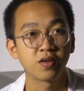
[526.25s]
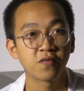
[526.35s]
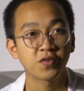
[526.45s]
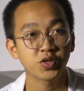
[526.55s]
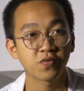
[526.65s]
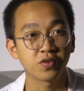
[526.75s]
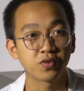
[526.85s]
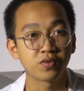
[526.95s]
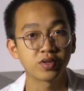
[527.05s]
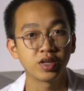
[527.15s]
First of
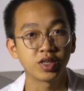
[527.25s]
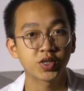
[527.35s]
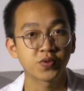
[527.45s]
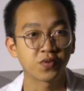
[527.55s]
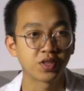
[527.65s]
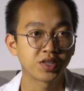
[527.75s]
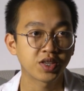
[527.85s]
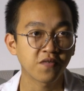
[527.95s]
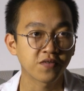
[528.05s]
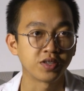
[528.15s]
all, it's for the
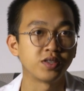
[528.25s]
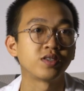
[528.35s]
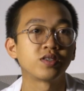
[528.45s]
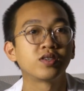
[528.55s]
safety